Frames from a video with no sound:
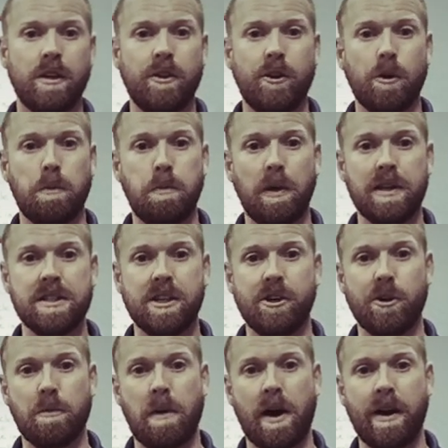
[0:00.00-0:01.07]
you're placing
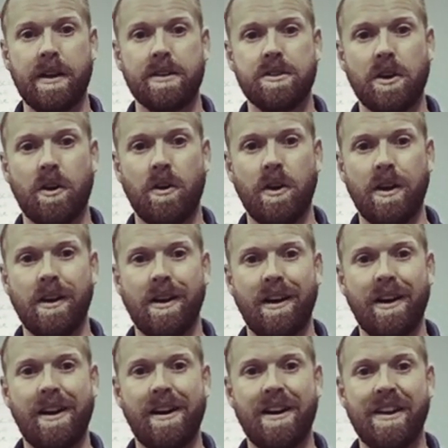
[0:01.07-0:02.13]
in your body. So
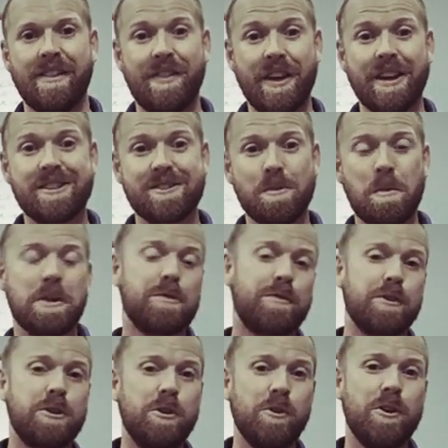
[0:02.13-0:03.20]
thanks so much
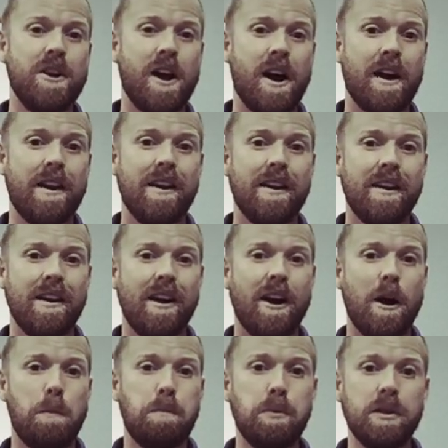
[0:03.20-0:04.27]
for tuning on.
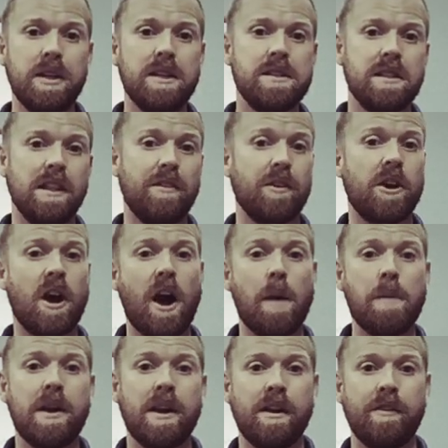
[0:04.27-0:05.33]
Please leave a
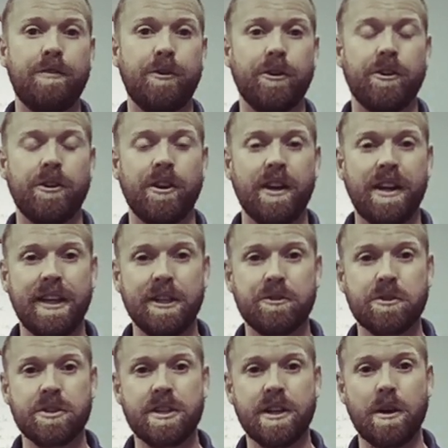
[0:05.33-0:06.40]
comment if you're
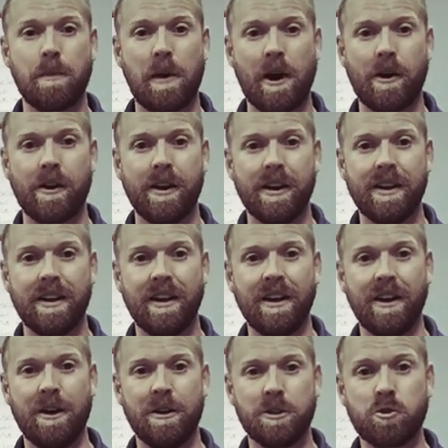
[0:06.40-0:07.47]
interested about
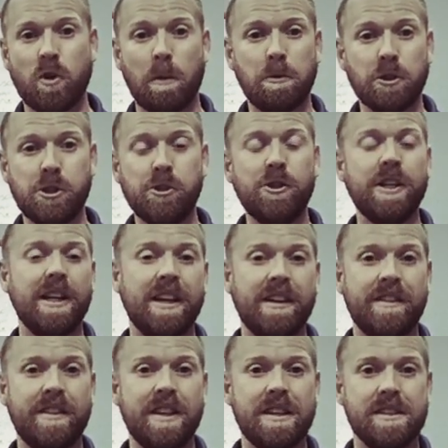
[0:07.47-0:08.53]
troubleshooting
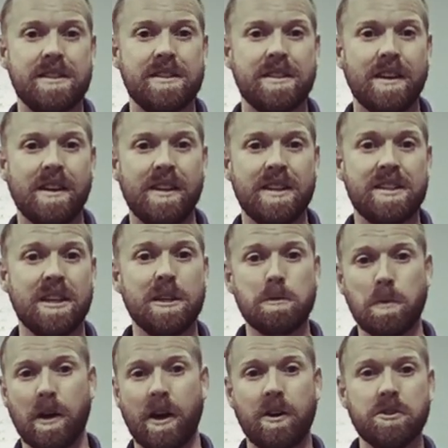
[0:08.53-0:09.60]
any of these
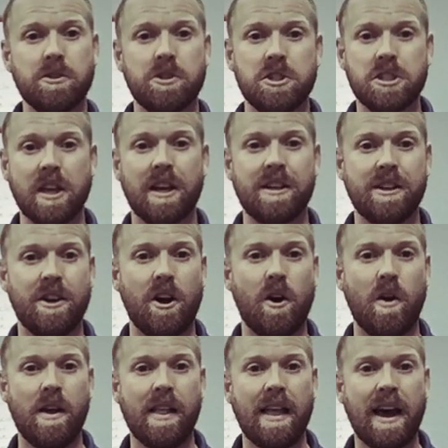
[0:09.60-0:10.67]
things, but I also just like to
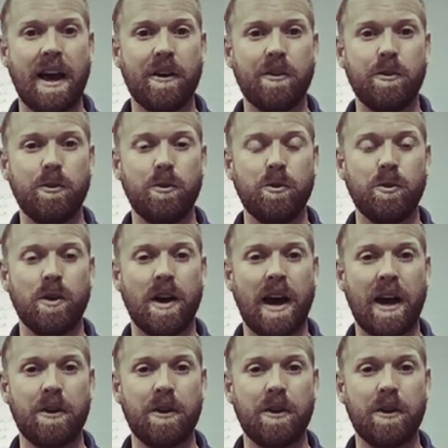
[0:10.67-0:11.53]
know how you